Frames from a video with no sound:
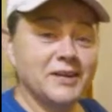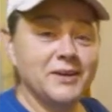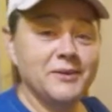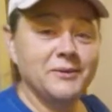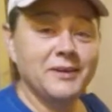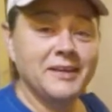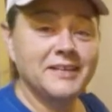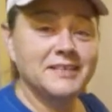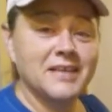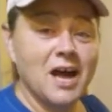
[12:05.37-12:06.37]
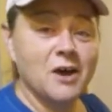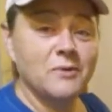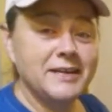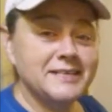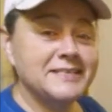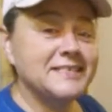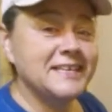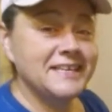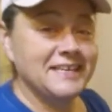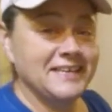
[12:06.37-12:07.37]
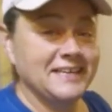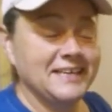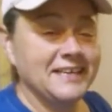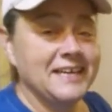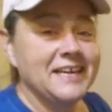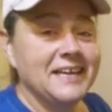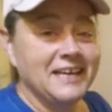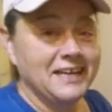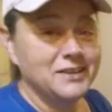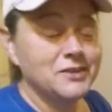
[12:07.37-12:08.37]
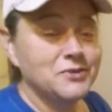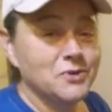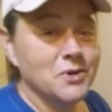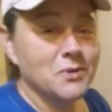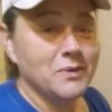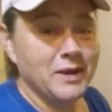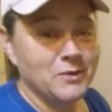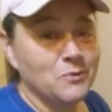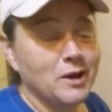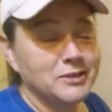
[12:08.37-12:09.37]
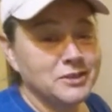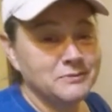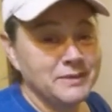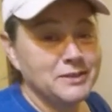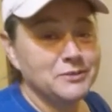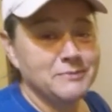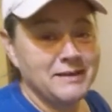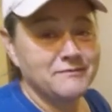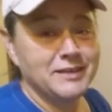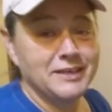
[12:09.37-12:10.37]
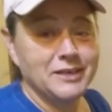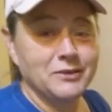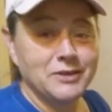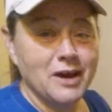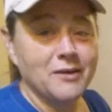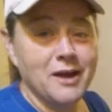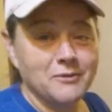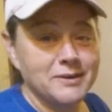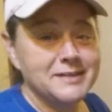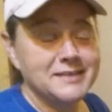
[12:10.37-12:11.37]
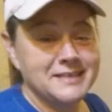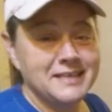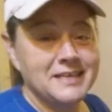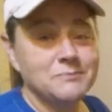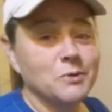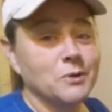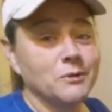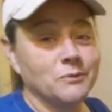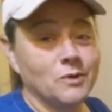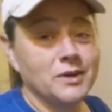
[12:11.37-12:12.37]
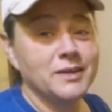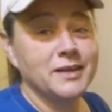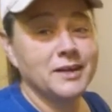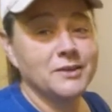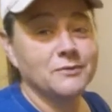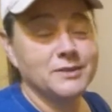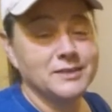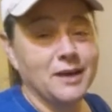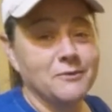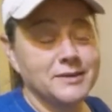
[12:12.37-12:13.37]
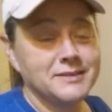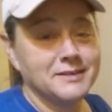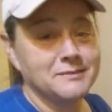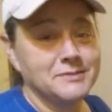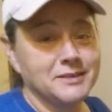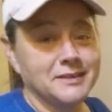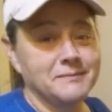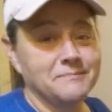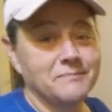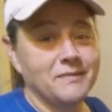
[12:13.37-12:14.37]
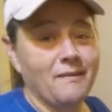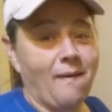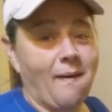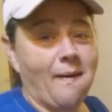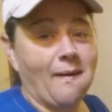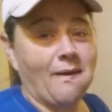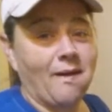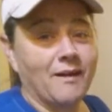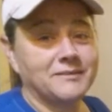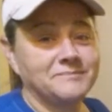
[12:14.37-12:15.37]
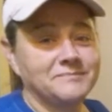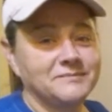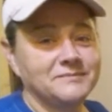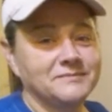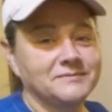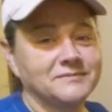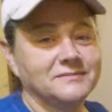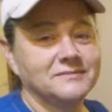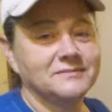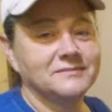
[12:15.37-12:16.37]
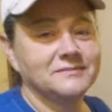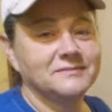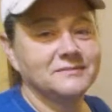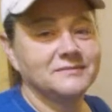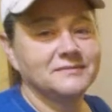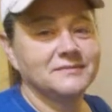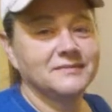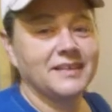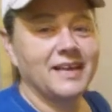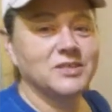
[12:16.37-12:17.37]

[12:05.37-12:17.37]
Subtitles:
know he is always sitting in the doorway watching me do my video. Y'all always see him, or one of the other ones always comes up. Pop. Sit. Come here.